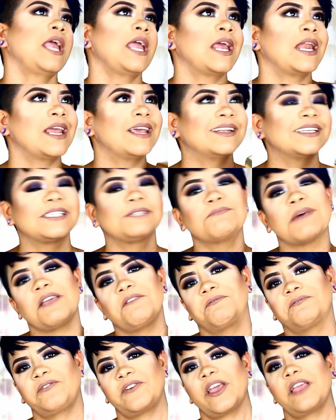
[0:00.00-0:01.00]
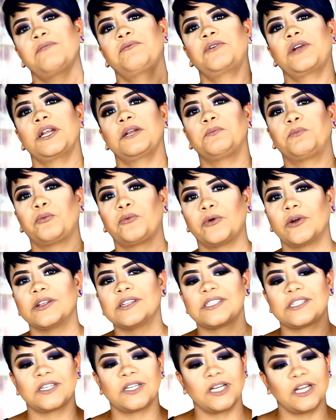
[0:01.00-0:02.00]
and it is my favorite
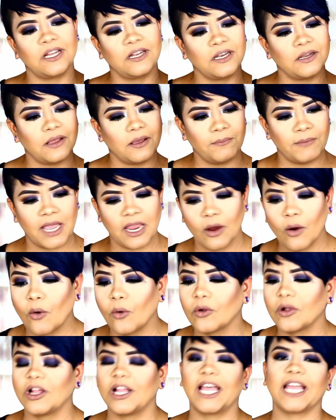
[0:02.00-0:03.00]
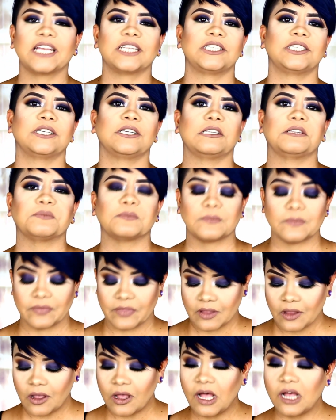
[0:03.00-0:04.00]
bronzer in my whole collection.
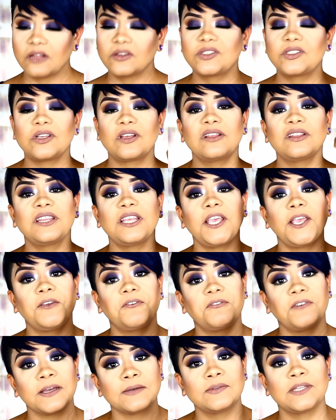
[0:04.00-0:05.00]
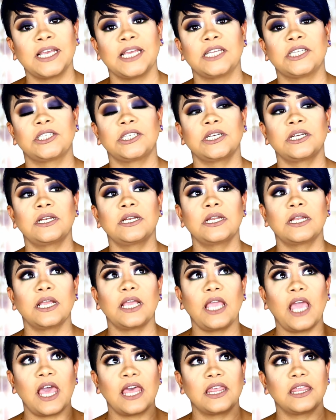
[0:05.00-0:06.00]
Also, the
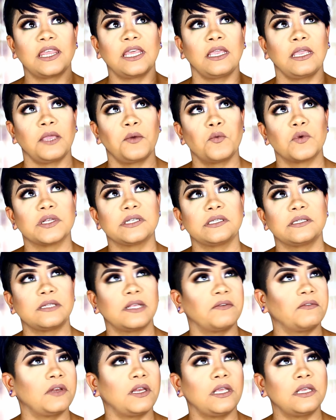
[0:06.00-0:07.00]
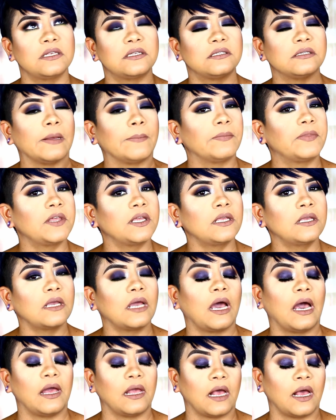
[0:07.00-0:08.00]
foundation, I think it was 70 something,
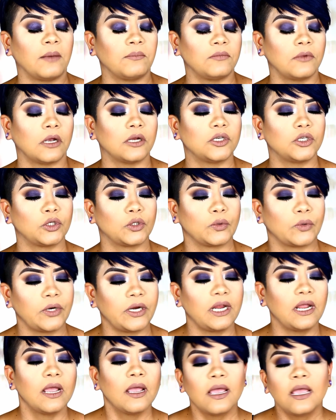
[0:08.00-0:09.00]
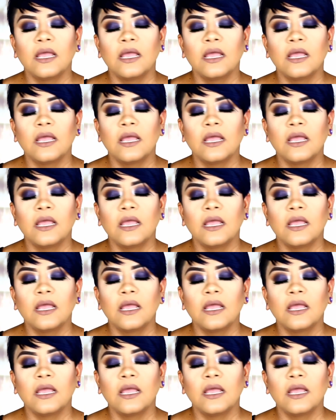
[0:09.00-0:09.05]
I'm not sure,